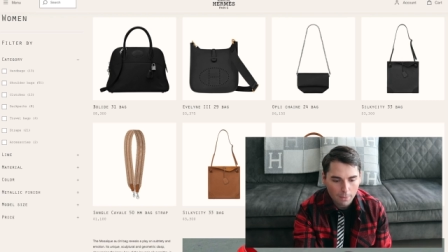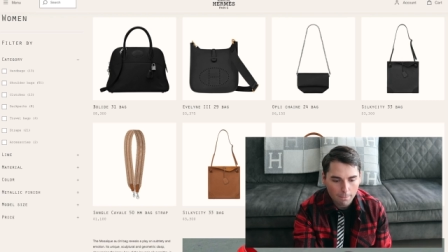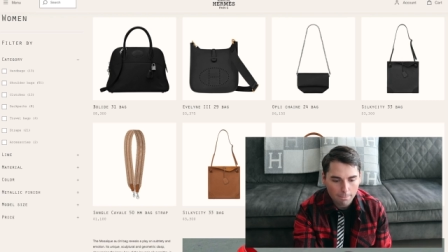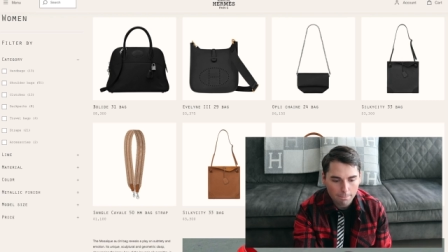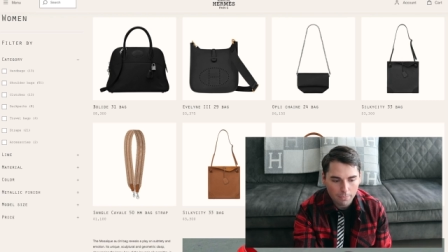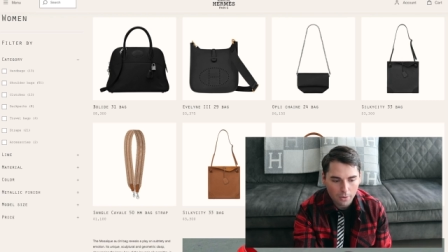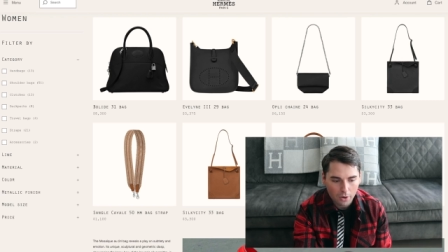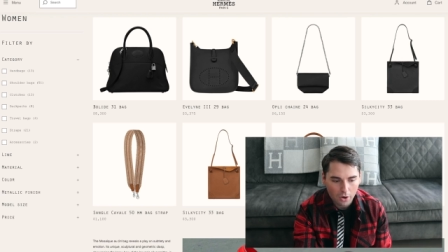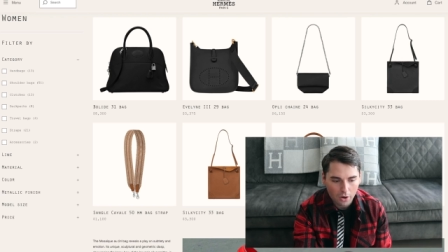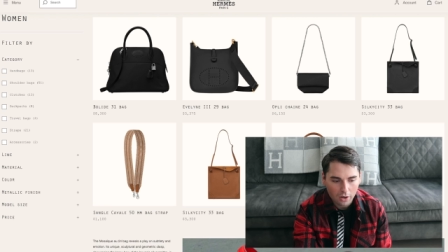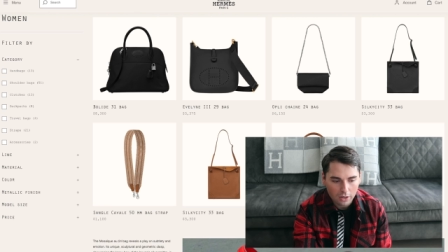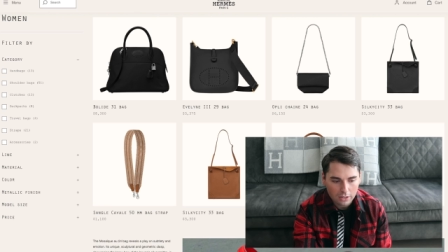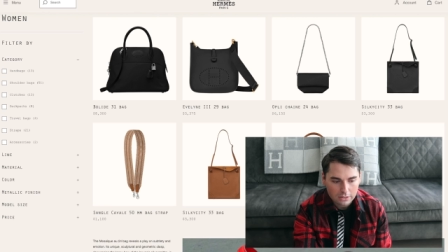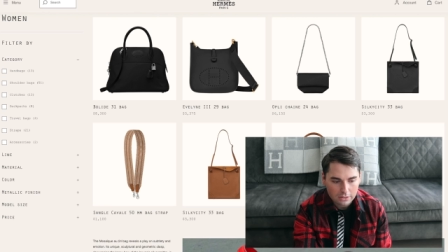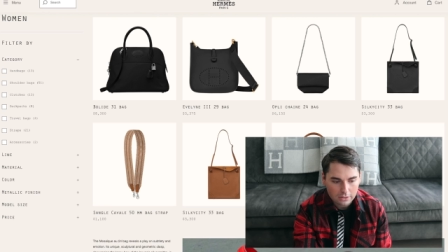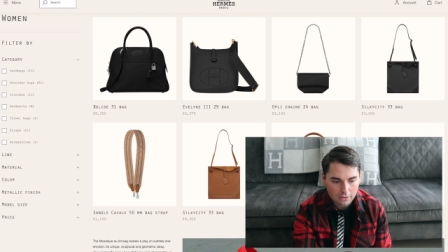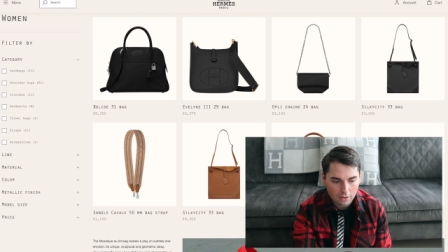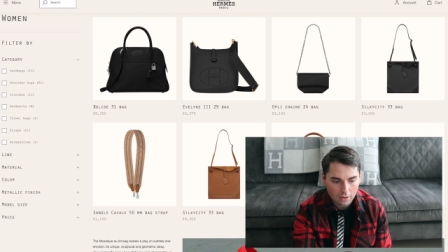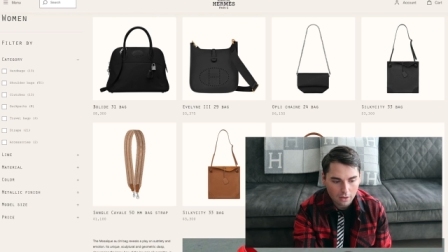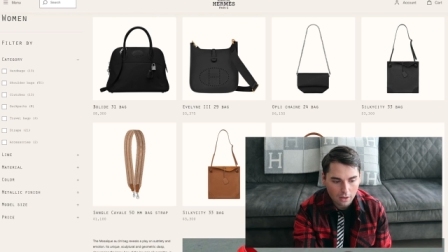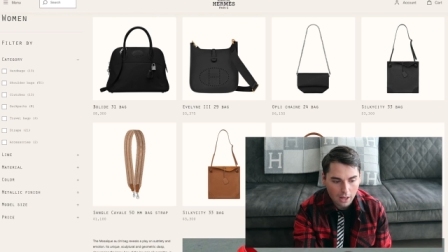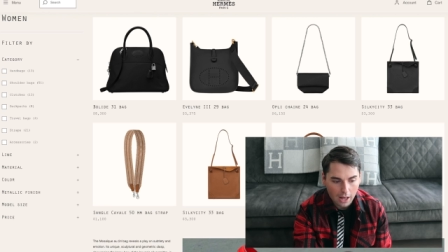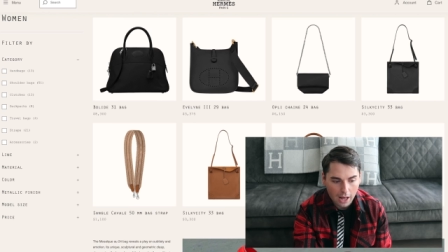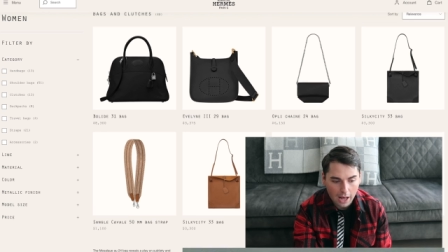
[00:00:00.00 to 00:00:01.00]
but
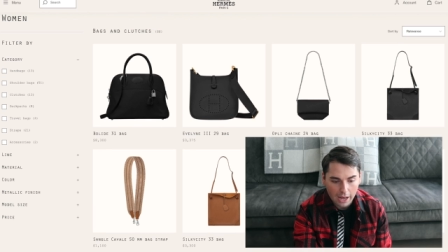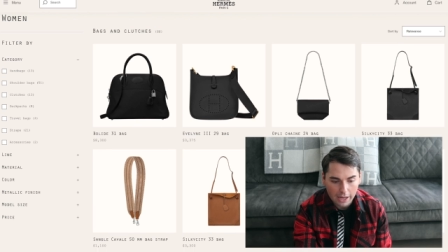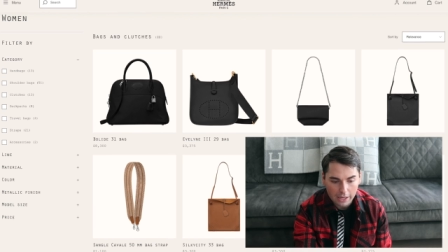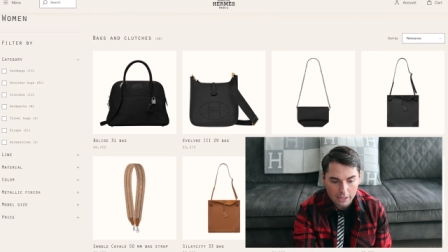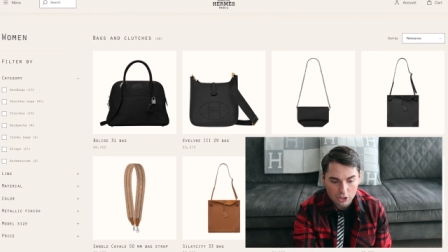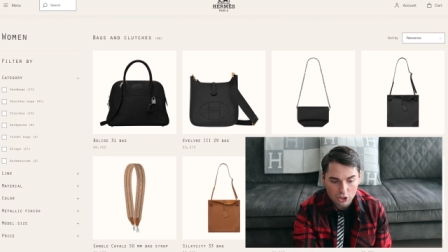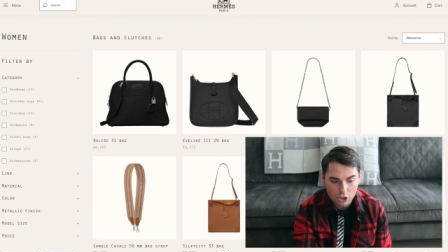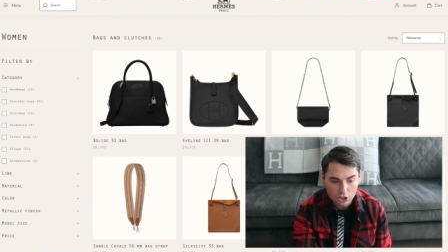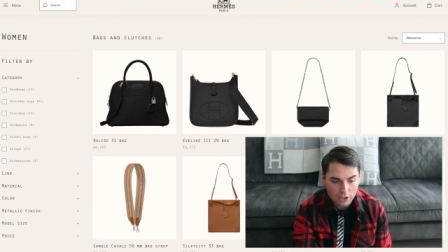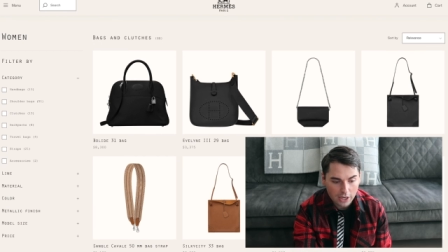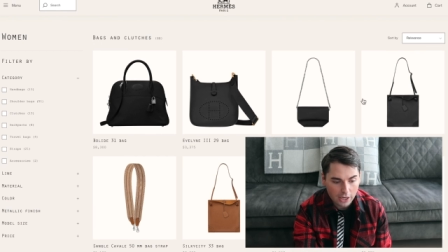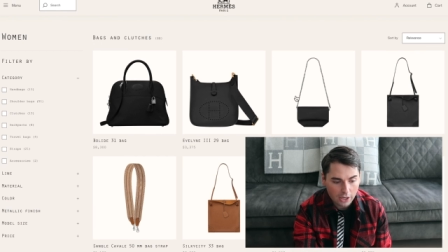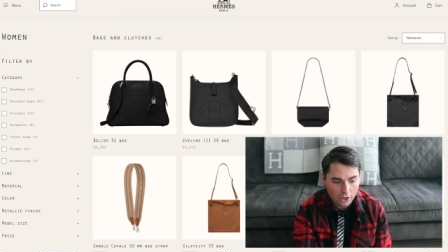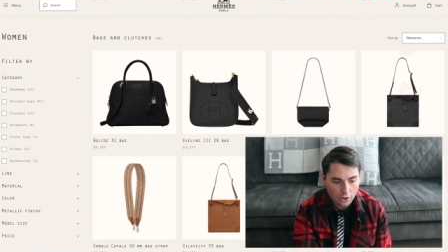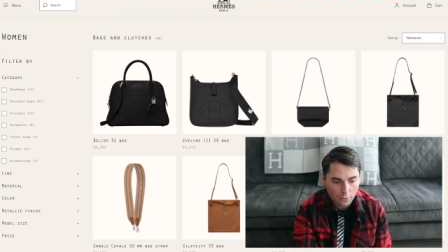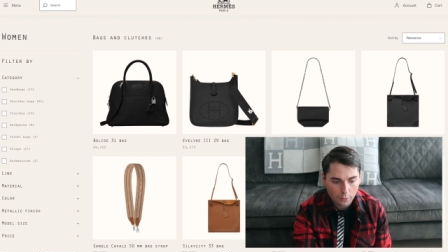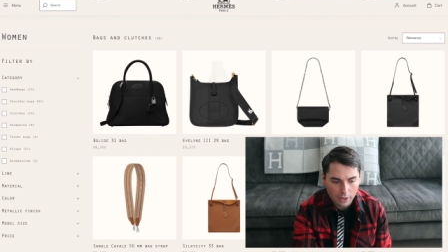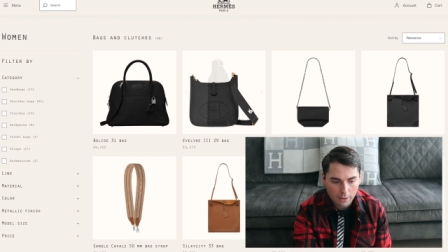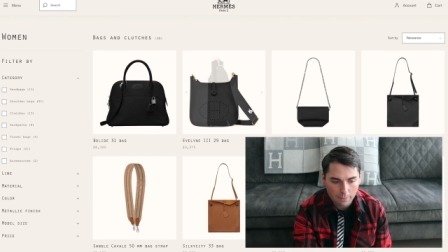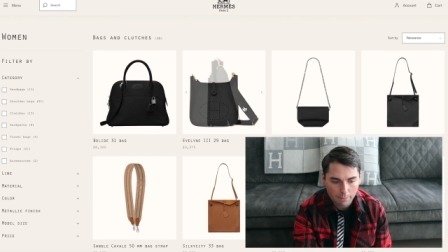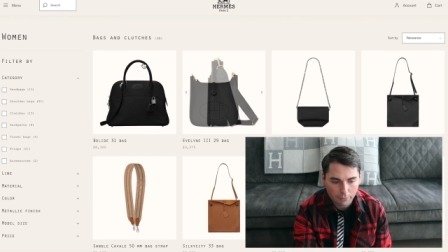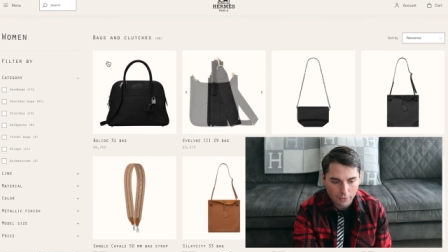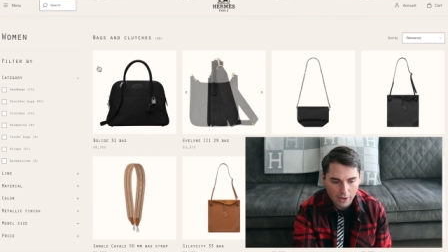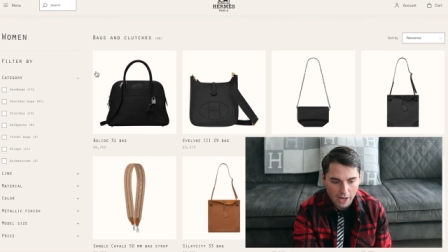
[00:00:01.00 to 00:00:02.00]
I just had a
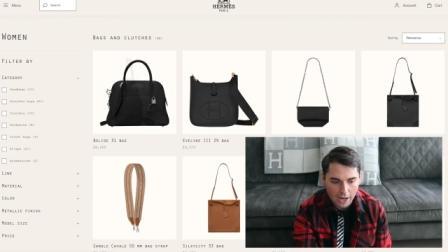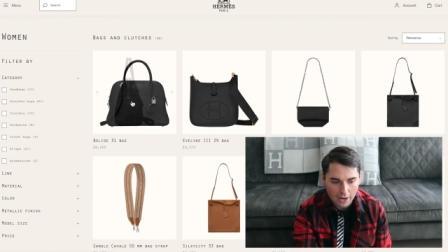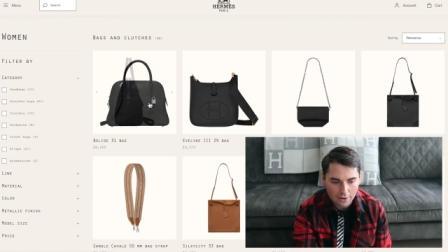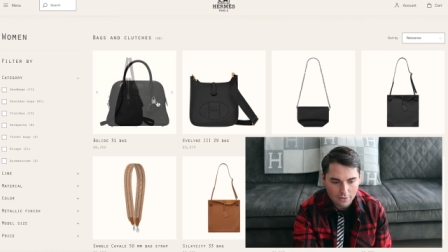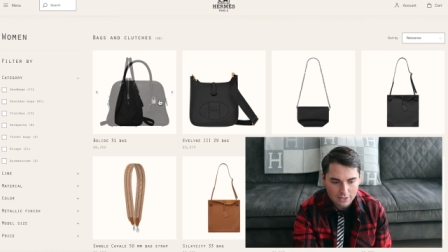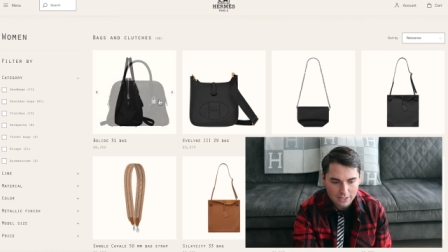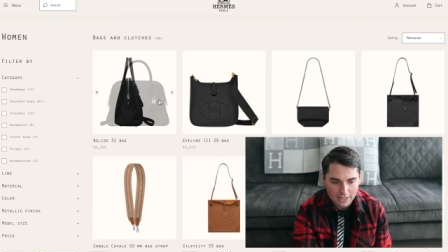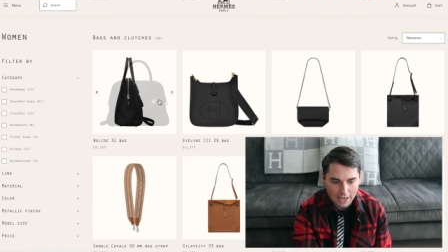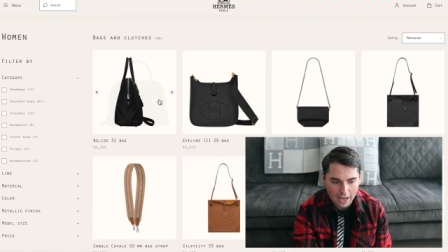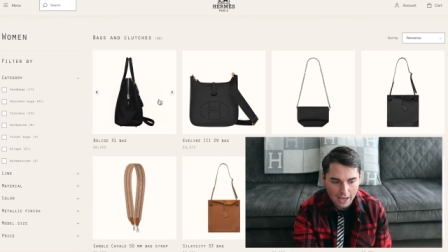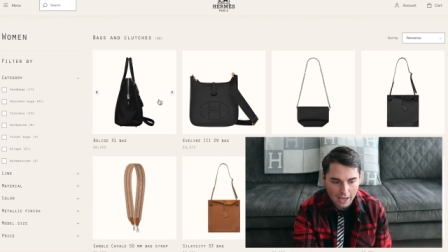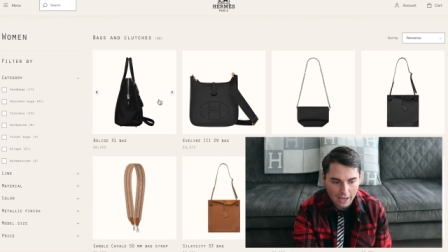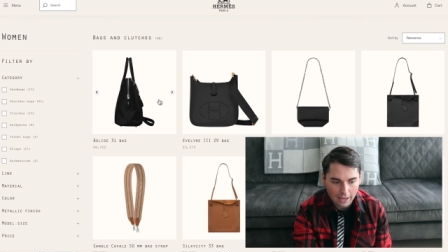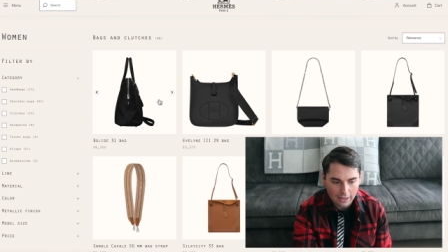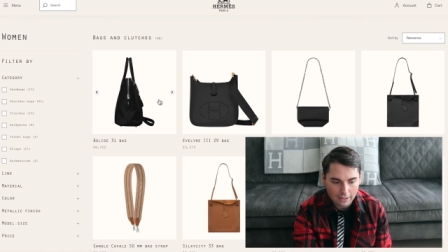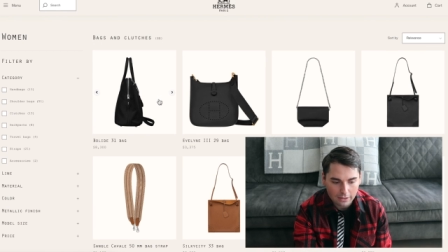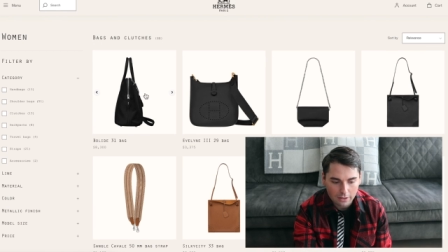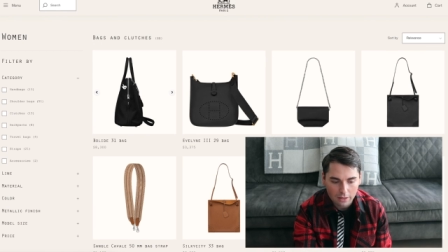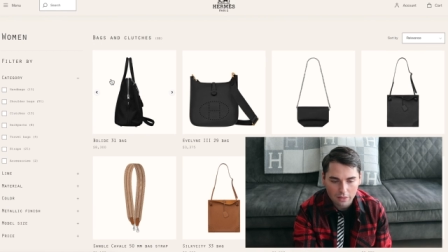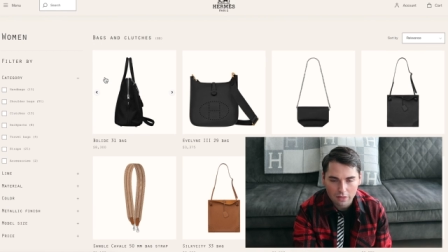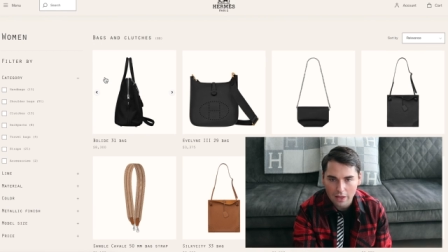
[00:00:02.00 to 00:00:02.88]
quick browse and